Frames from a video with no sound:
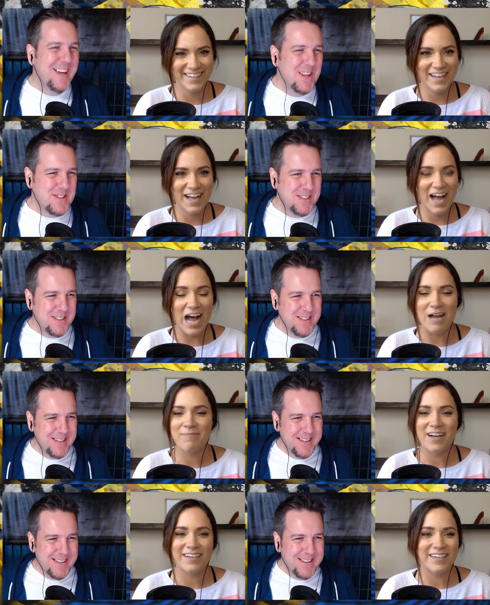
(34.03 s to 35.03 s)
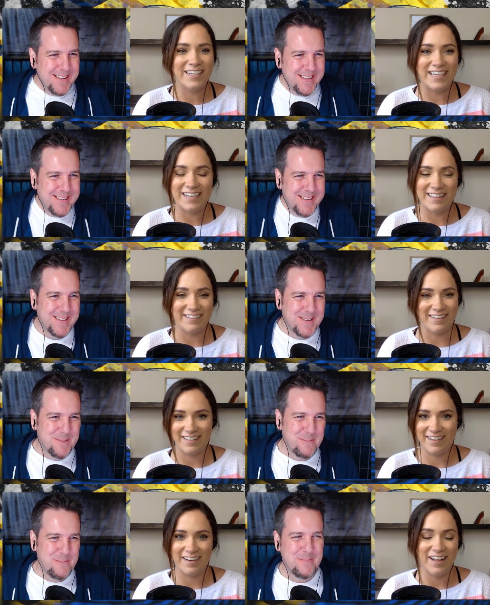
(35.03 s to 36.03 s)
Speaker 1: So I'm not good at anything like
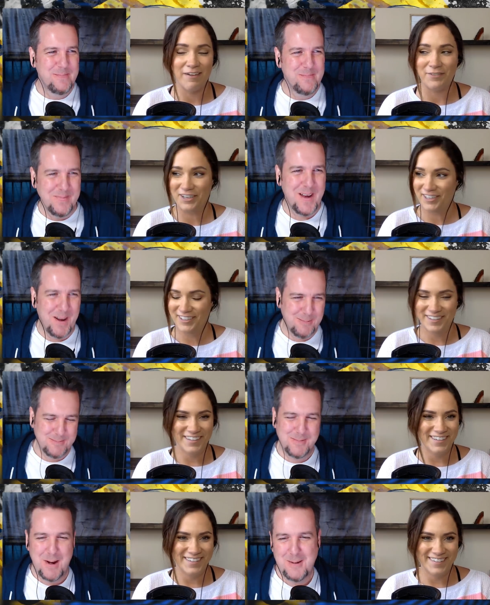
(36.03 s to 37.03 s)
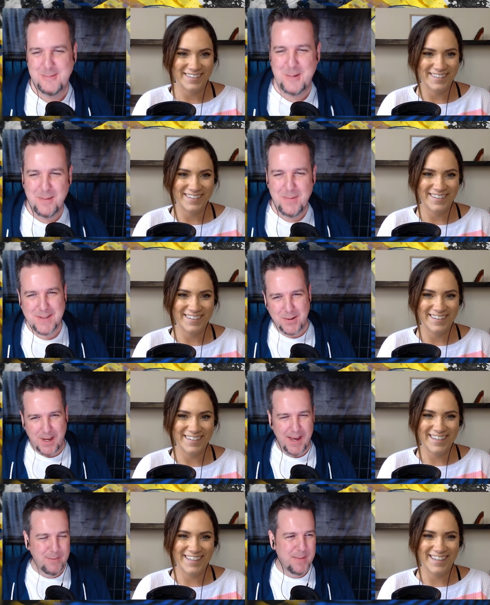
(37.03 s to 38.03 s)
that ever.
Speaker 2: Well. Oh, well, that's
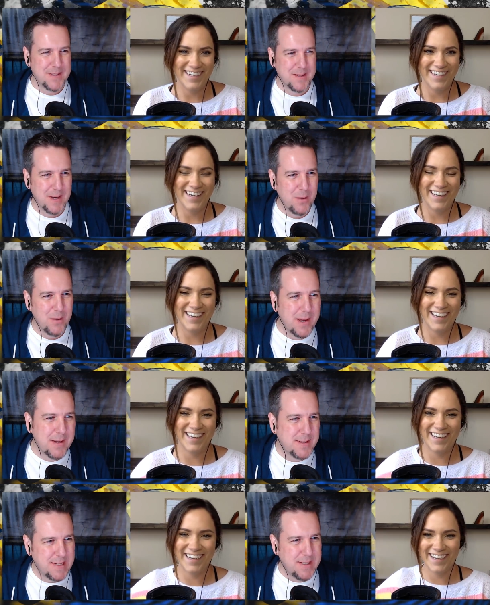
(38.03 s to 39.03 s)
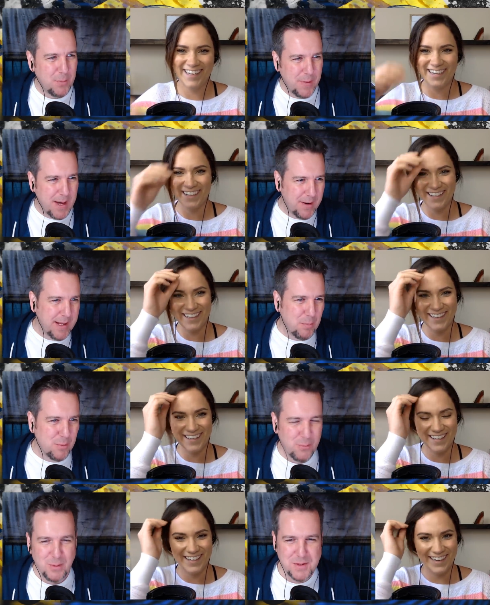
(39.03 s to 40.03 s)
okay. That's okay. We can continue without an
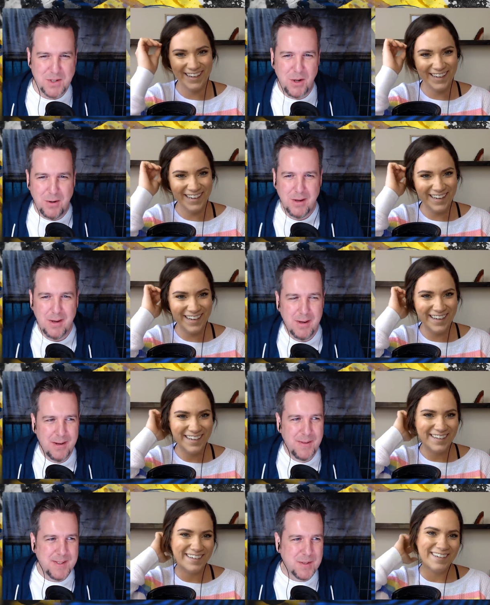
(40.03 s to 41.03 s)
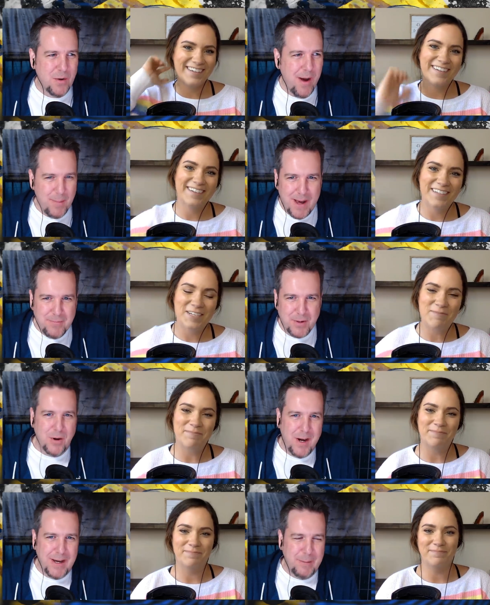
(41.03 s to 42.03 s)
April Fool's joke. This is Crime After
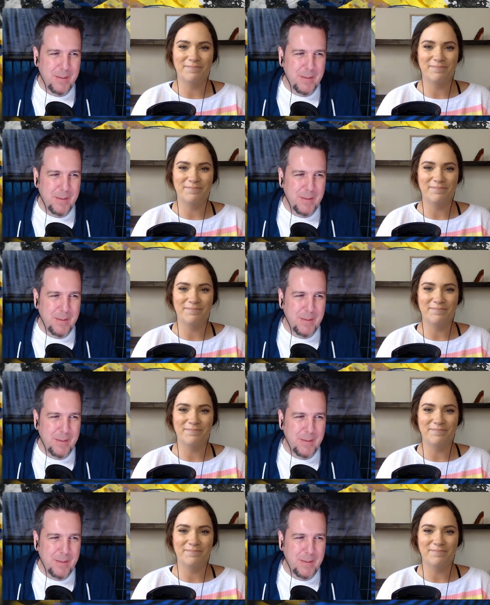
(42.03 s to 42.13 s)
Crime,